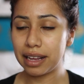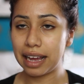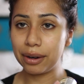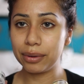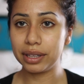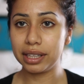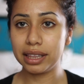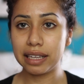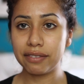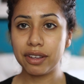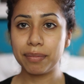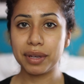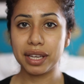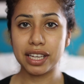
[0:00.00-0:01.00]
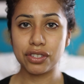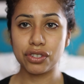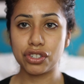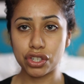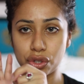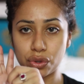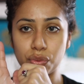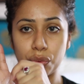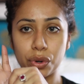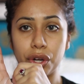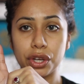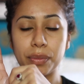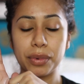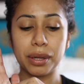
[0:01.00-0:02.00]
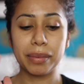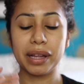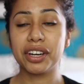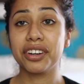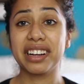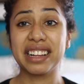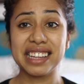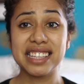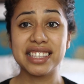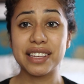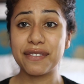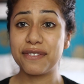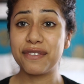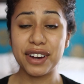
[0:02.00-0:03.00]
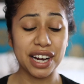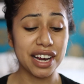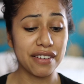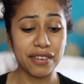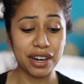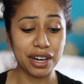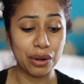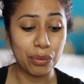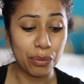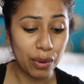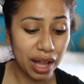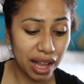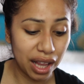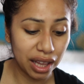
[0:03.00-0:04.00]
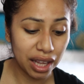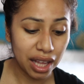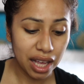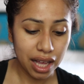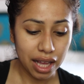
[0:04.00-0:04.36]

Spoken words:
I really love it because you just swirl your beauty blender, it cleans it very, very well.